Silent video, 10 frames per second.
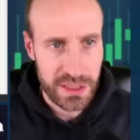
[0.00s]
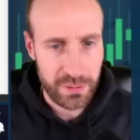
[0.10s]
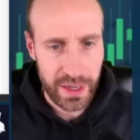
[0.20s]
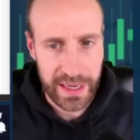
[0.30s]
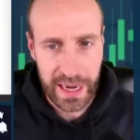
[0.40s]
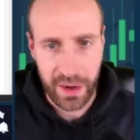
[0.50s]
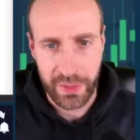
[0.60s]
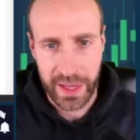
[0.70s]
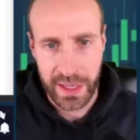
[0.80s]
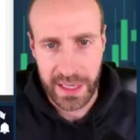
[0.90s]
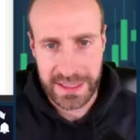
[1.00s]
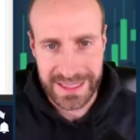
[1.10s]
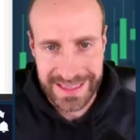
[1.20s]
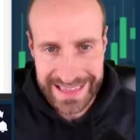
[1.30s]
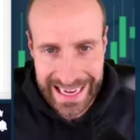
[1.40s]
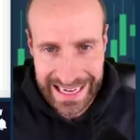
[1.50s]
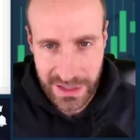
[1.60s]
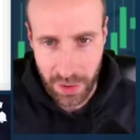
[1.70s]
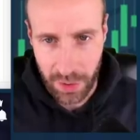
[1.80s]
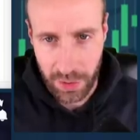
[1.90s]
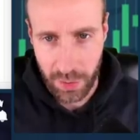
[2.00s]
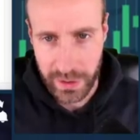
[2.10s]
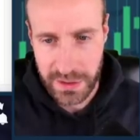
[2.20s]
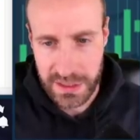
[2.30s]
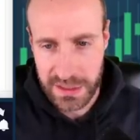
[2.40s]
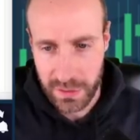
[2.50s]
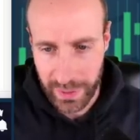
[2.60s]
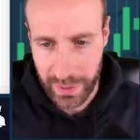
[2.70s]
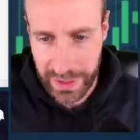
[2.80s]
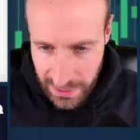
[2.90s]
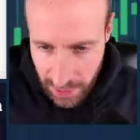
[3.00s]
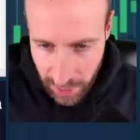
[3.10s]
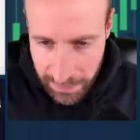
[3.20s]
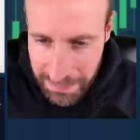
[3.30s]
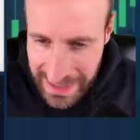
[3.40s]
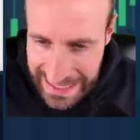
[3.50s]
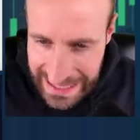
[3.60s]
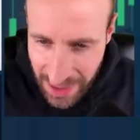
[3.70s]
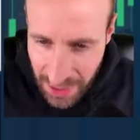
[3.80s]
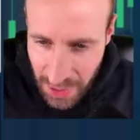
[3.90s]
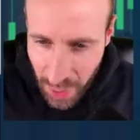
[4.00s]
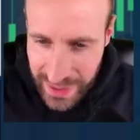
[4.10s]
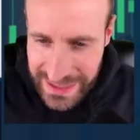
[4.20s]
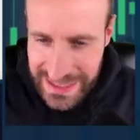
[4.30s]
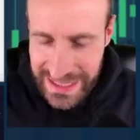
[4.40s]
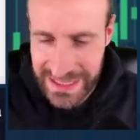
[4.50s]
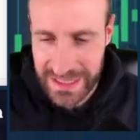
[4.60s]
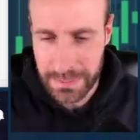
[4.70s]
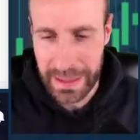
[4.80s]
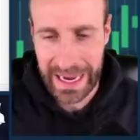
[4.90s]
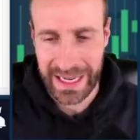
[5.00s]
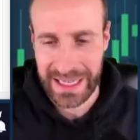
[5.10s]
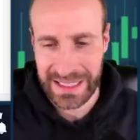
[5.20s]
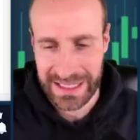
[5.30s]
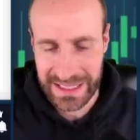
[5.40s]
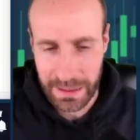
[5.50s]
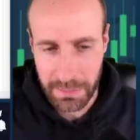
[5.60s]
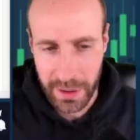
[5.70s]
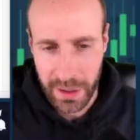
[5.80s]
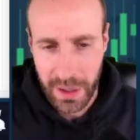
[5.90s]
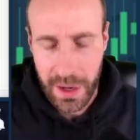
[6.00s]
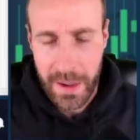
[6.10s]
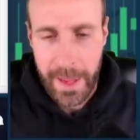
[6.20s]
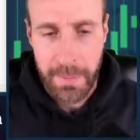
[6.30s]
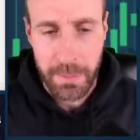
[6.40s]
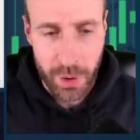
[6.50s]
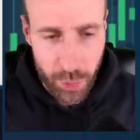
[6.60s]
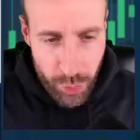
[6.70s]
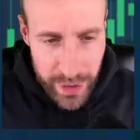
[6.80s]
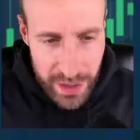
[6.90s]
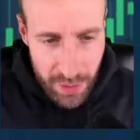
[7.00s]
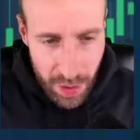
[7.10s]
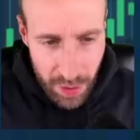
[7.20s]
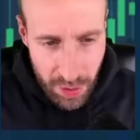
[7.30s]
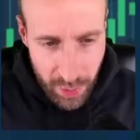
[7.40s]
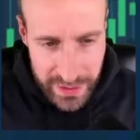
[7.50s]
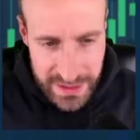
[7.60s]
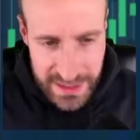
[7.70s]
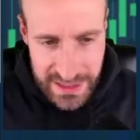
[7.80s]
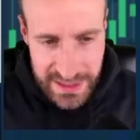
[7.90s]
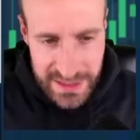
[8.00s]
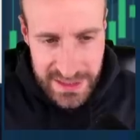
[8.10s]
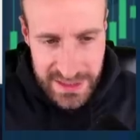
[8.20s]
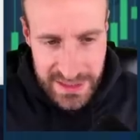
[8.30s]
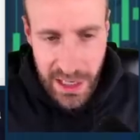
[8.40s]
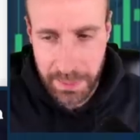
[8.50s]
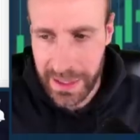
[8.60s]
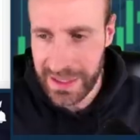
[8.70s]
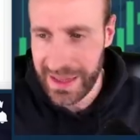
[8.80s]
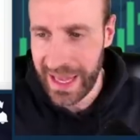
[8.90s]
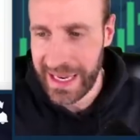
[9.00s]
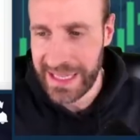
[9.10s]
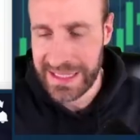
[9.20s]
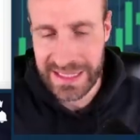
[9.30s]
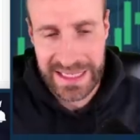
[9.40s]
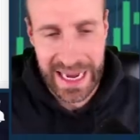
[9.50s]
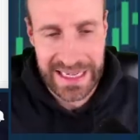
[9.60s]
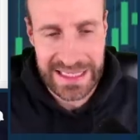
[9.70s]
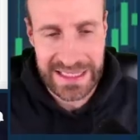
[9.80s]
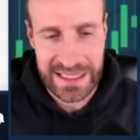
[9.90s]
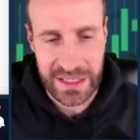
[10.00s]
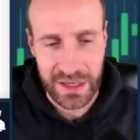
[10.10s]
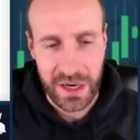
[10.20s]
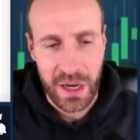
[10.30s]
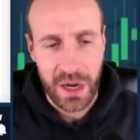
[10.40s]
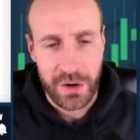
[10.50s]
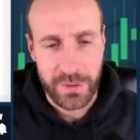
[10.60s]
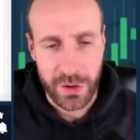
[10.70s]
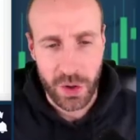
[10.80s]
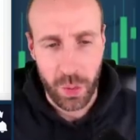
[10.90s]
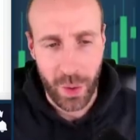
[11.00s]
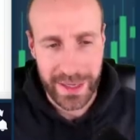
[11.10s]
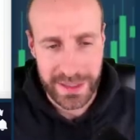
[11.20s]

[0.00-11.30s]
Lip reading: right now that it's not altcoin season. We had a little mini altcoin season back in December, but a real altcoin season stays up in the 80s and 90s here for quite